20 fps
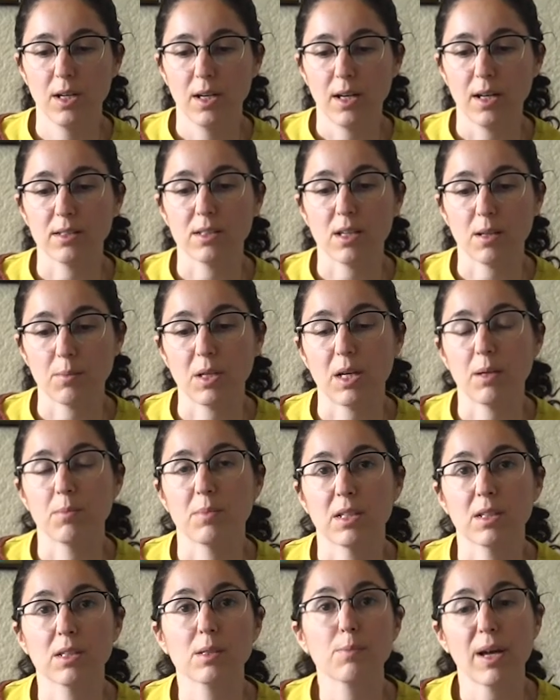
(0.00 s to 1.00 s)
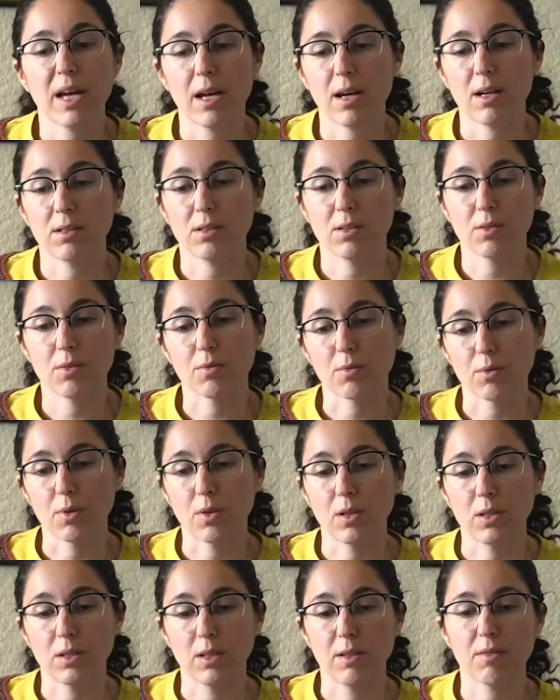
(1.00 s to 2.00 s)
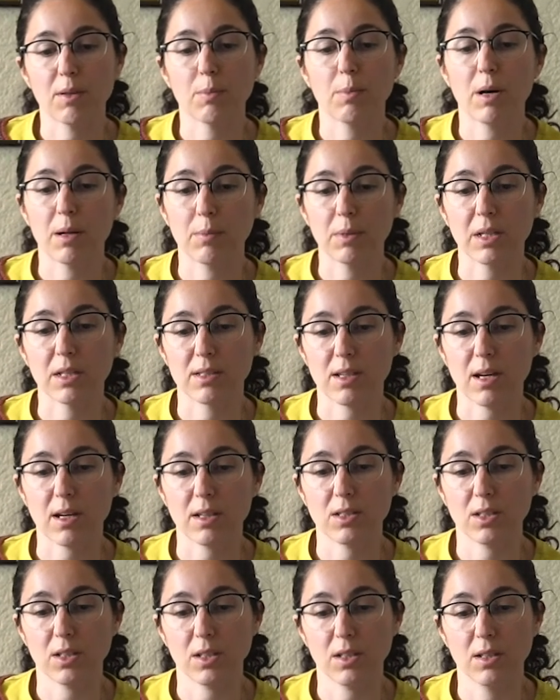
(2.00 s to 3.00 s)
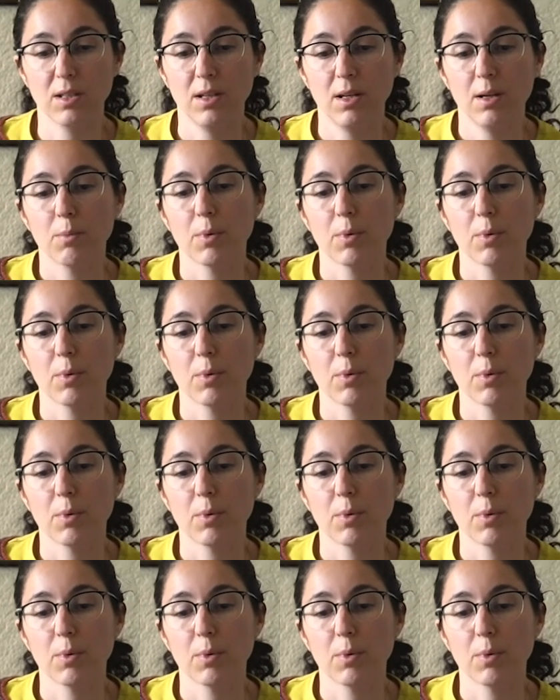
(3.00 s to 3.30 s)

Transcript: and sometimes expand the role of the public sector,